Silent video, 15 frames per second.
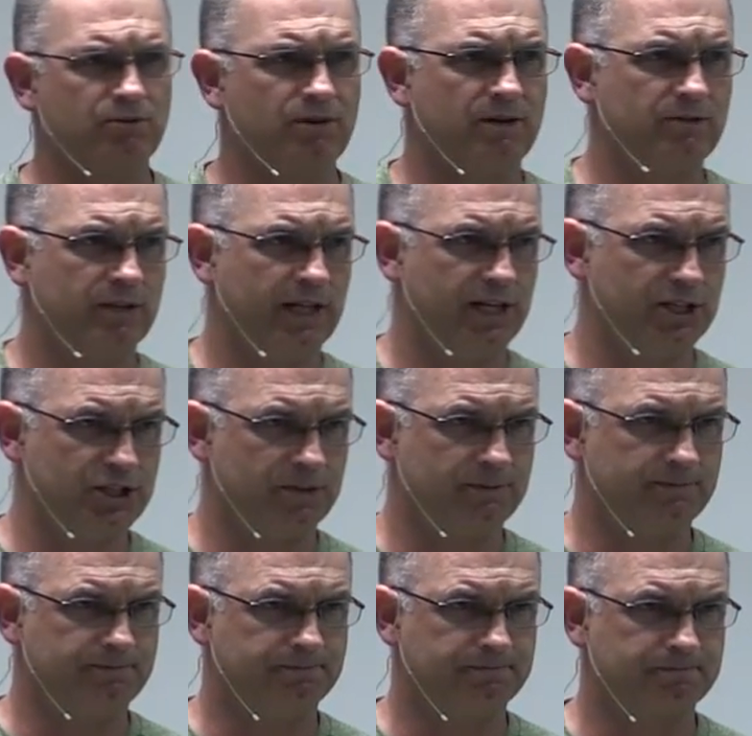of Revelation
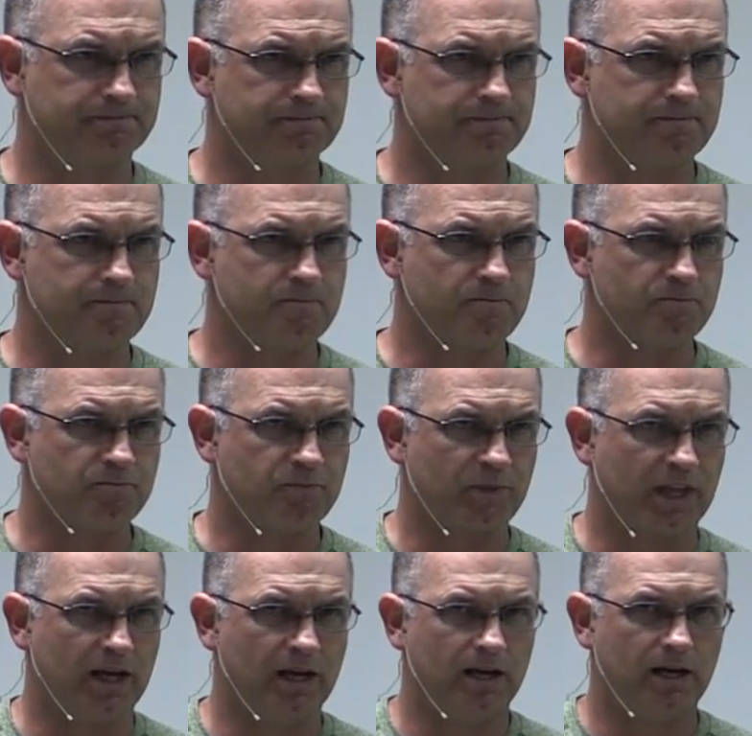
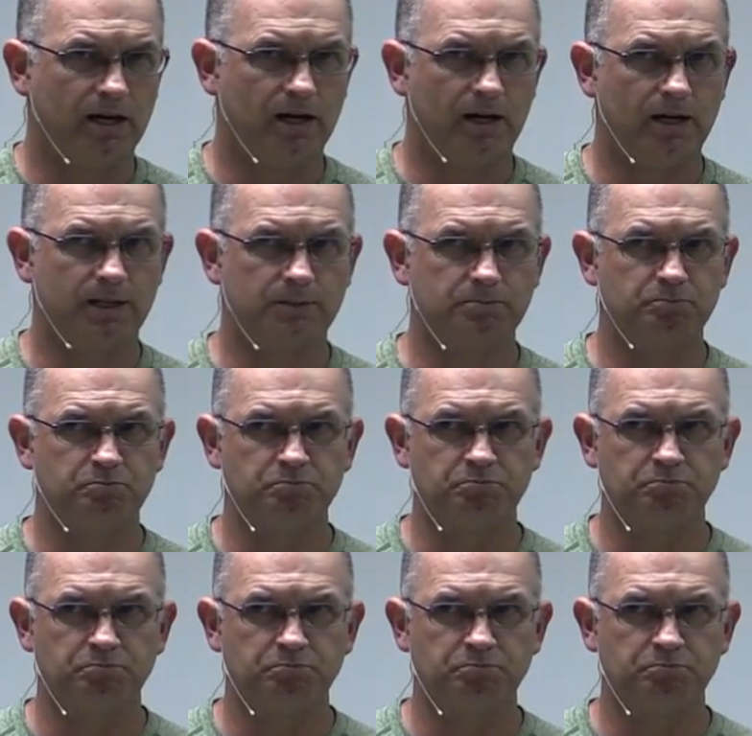um,